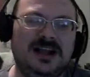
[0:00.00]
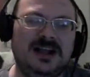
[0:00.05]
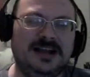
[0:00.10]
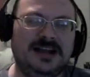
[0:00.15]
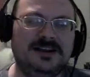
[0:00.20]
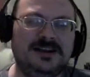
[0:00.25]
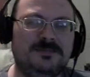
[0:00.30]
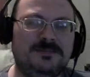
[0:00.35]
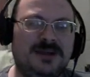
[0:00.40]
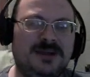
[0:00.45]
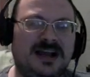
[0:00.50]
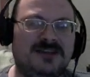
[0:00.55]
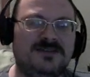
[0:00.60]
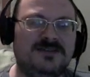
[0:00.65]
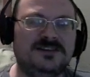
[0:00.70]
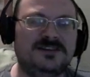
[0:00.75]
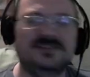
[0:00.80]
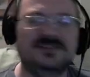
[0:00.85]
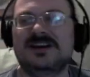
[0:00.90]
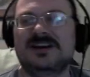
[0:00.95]
I did a
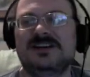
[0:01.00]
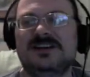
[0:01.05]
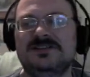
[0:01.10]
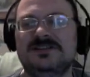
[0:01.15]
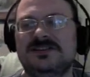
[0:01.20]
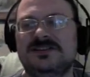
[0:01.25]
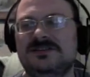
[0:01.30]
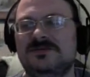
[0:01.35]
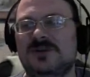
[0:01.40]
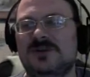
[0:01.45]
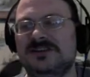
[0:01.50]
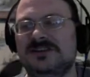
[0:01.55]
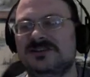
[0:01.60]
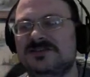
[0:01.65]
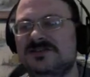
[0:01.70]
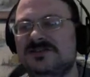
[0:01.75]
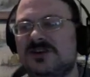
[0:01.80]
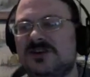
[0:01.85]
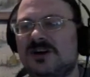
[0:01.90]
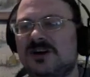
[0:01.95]
Pathfinder 2nd edition where I
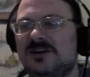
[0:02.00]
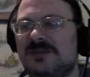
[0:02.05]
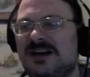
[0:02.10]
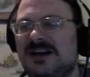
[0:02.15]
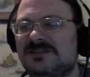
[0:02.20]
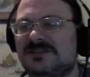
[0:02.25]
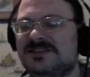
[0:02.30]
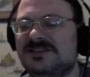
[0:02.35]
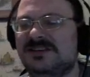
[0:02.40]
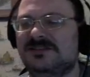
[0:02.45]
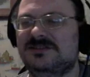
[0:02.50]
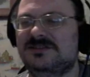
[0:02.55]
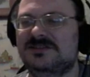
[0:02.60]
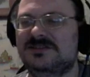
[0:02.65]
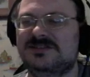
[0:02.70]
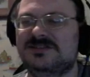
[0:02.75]
just talked about skills,